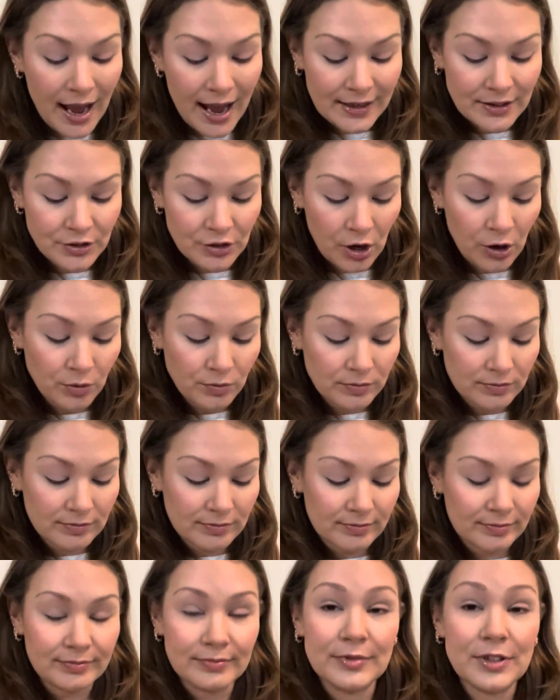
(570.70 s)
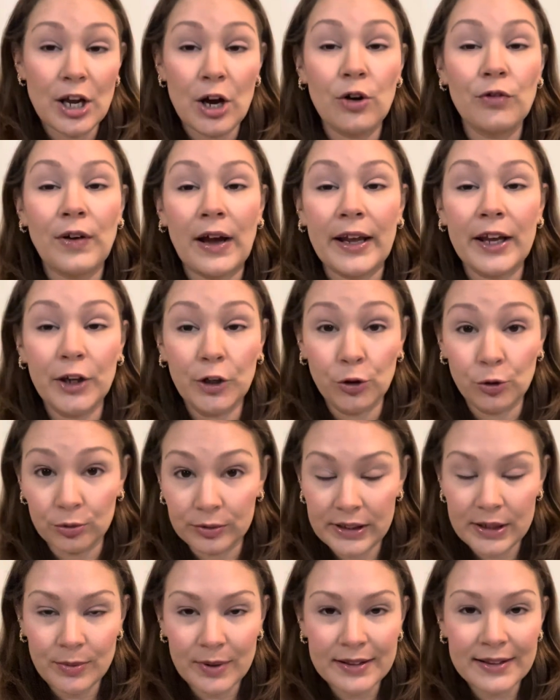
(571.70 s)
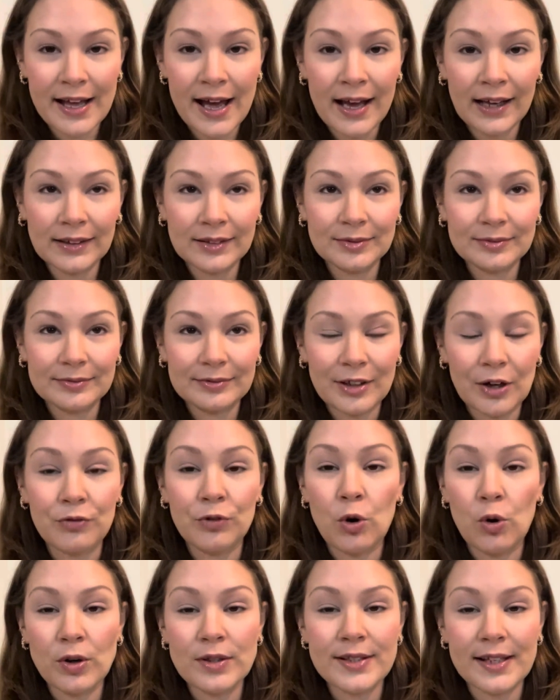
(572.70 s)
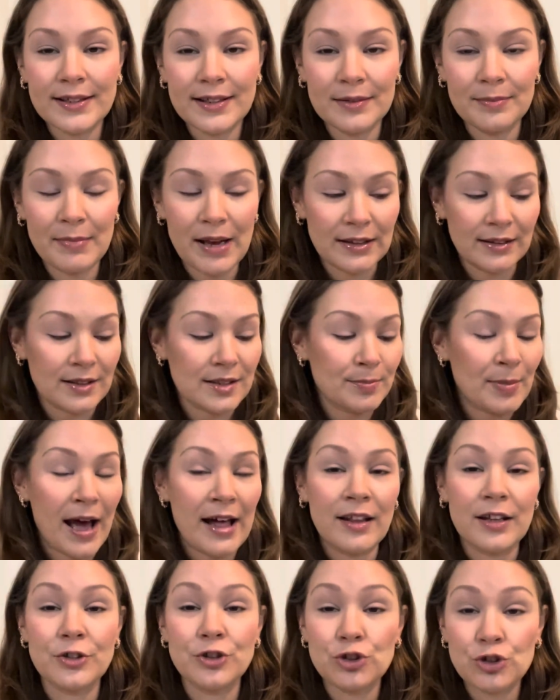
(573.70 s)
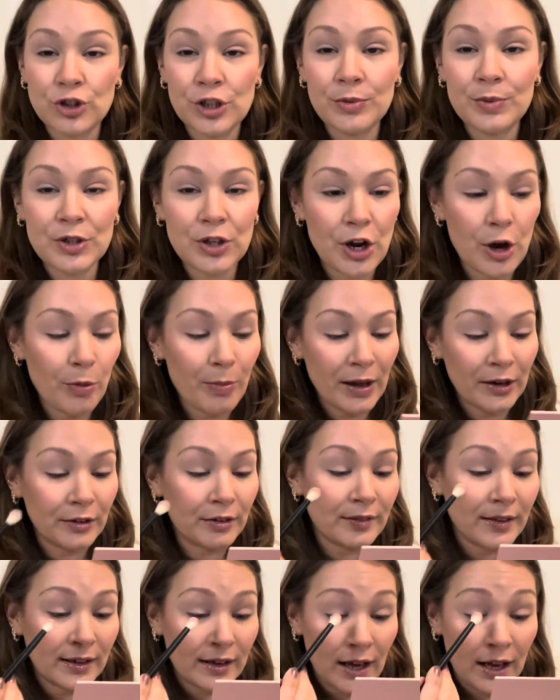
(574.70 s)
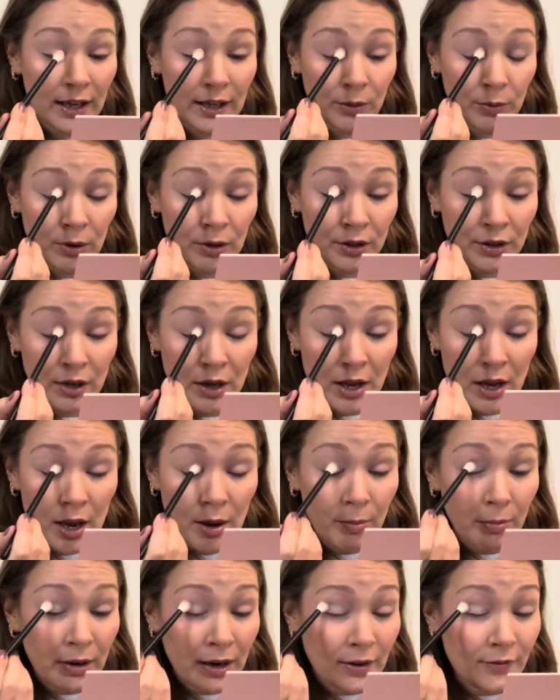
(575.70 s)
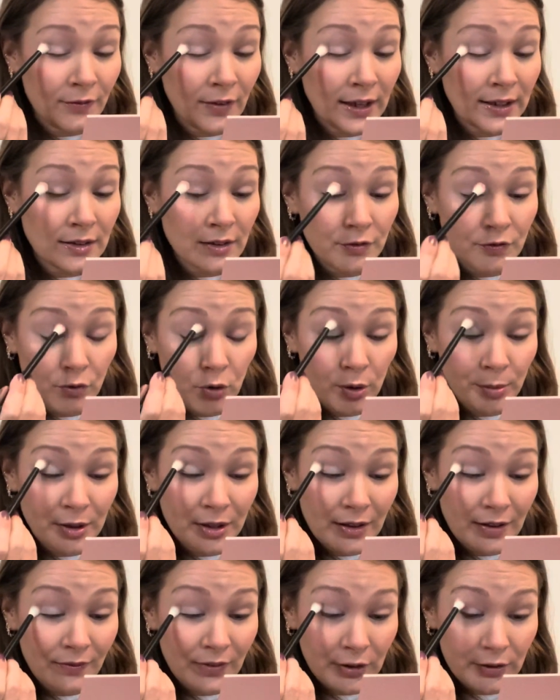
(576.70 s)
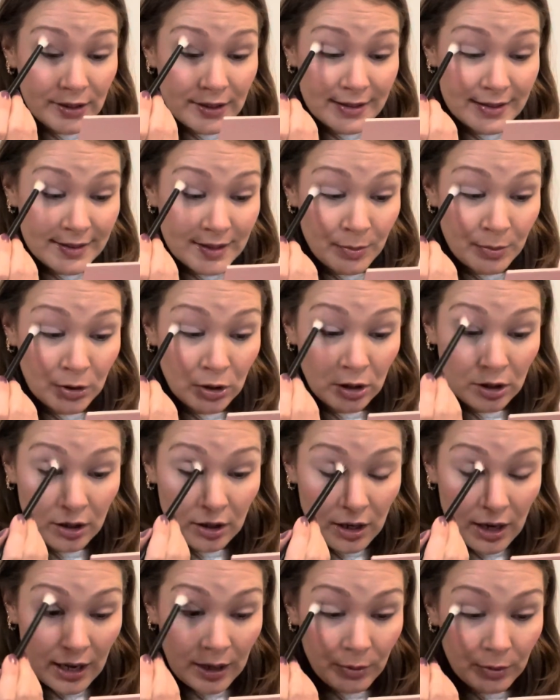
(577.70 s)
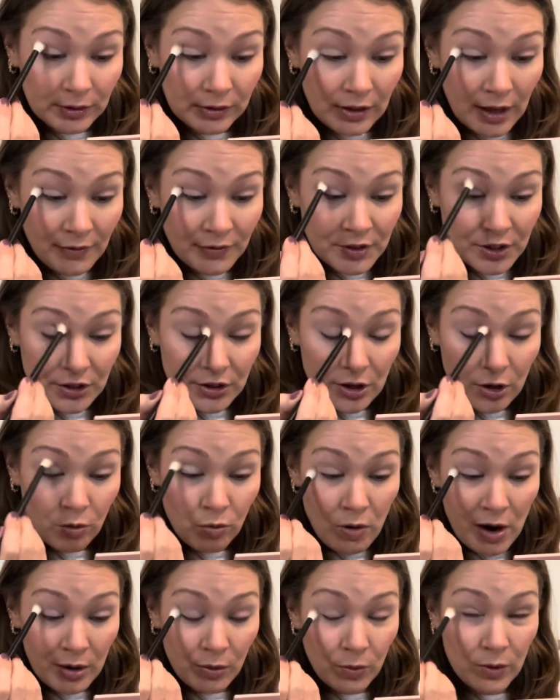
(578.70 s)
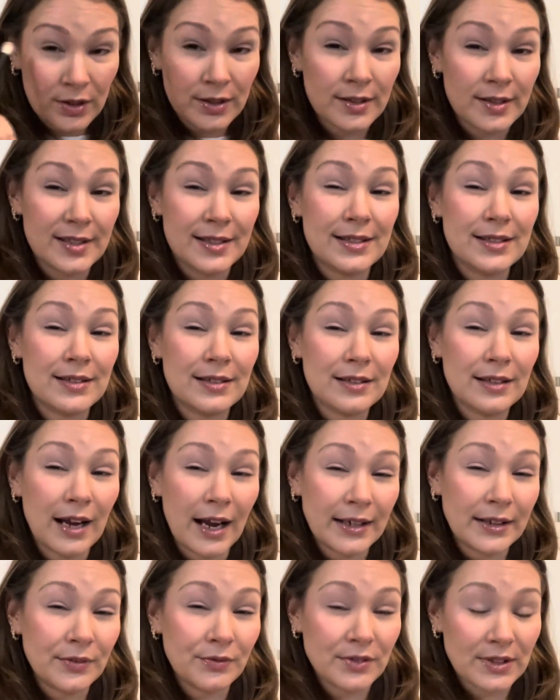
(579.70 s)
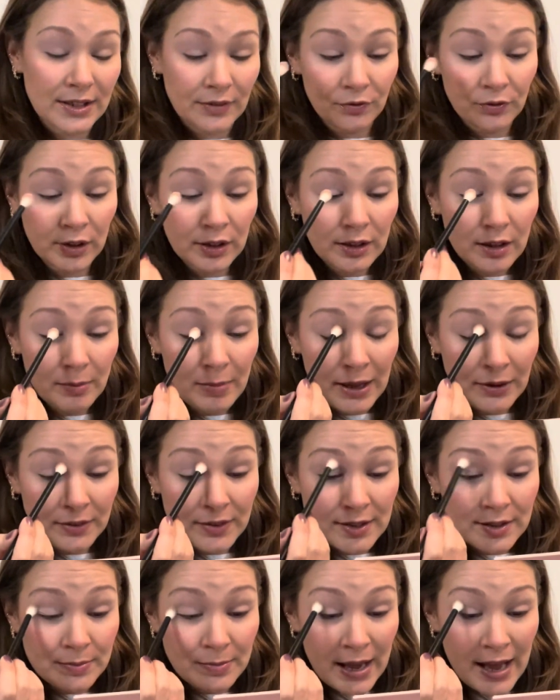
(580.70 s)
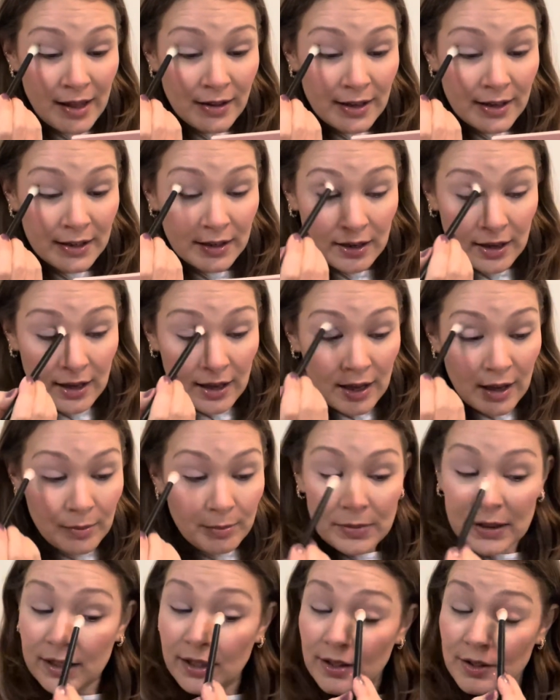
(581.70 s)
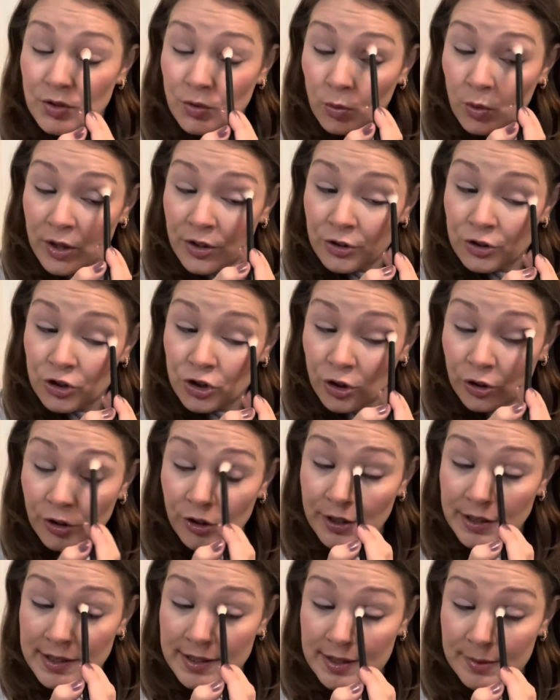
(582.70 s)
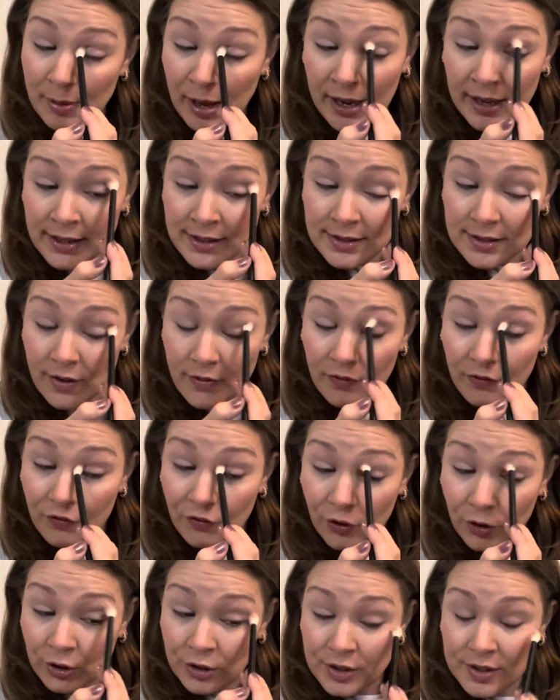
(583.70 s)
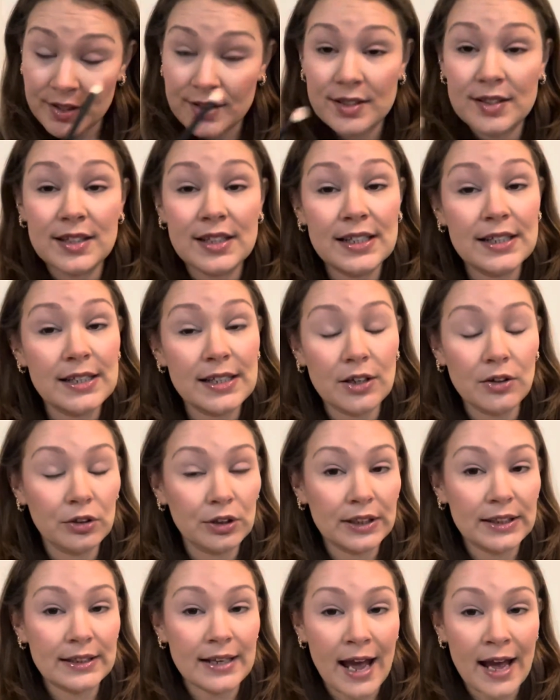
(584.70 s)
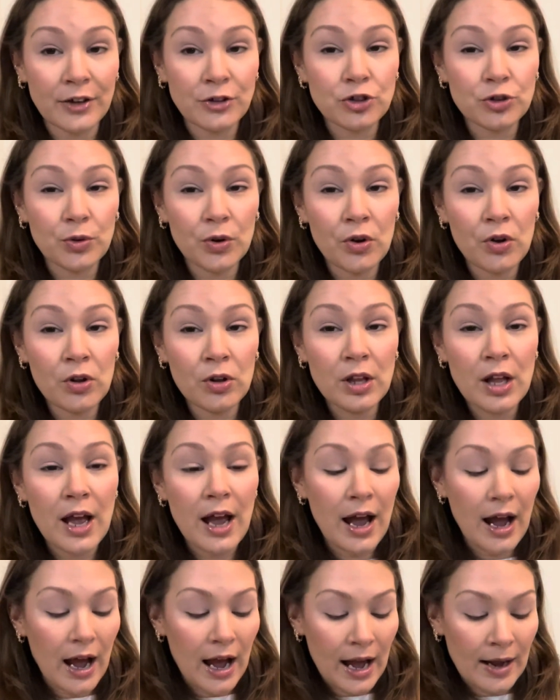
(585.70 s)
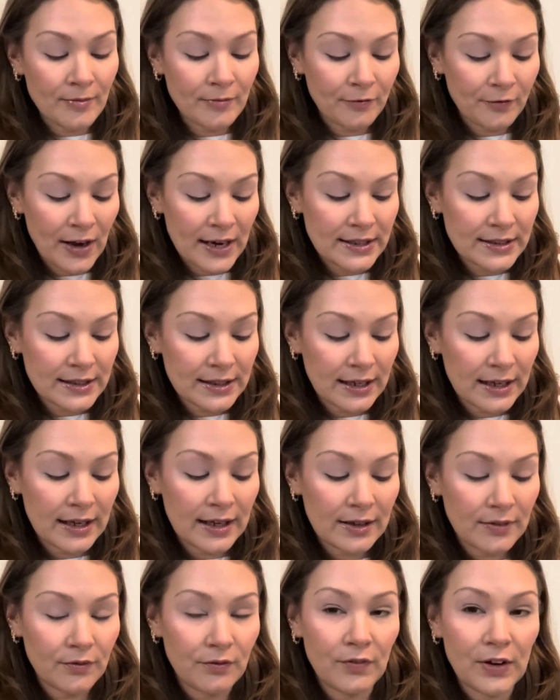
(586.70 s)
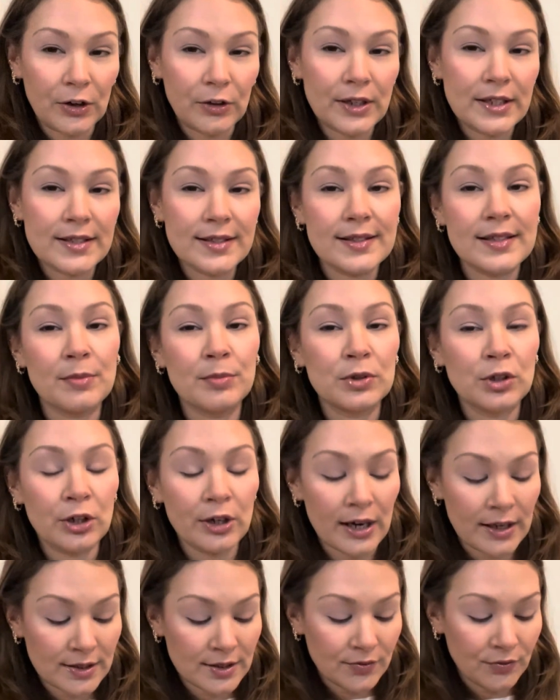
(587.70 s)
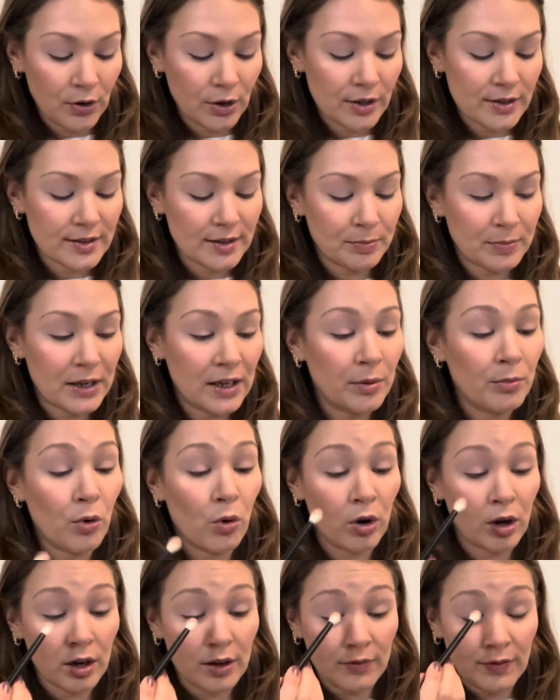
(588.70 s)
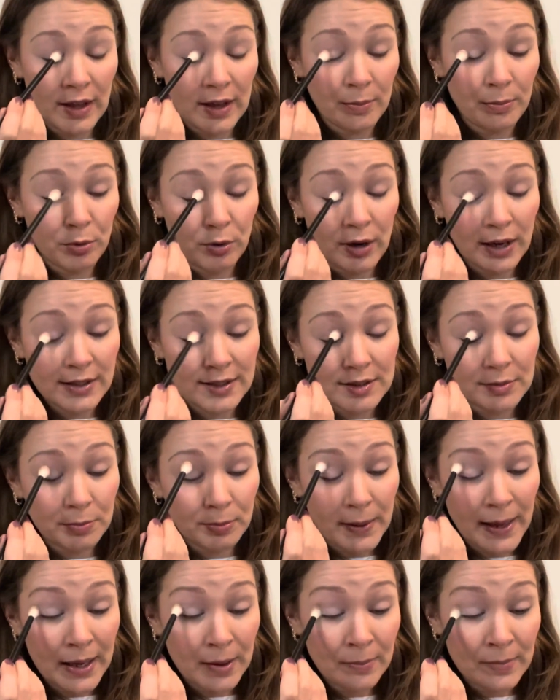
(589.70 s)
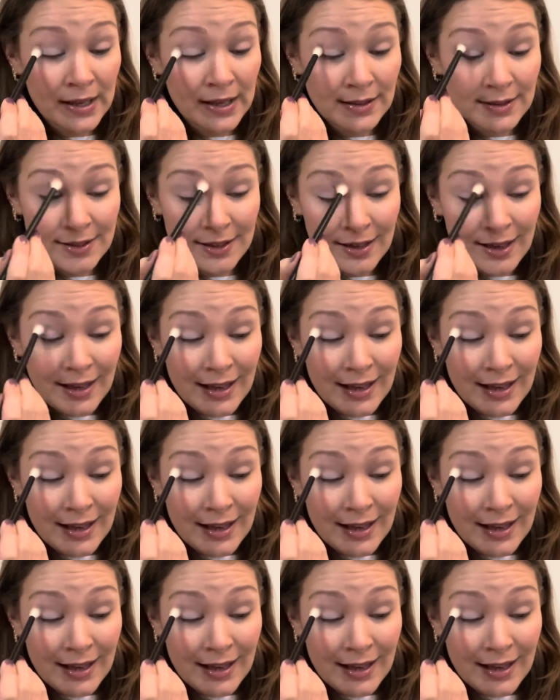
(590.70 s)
don't know if I agree with that. Of course, I didn't make this palette. She would know better than I would, but I find the formula very similar. I would love to know what was kind of different about this palette, because with Sugar and Spice versus the Nearly Natural, I'm finding it very similar as far as it being more of a pressed pigment.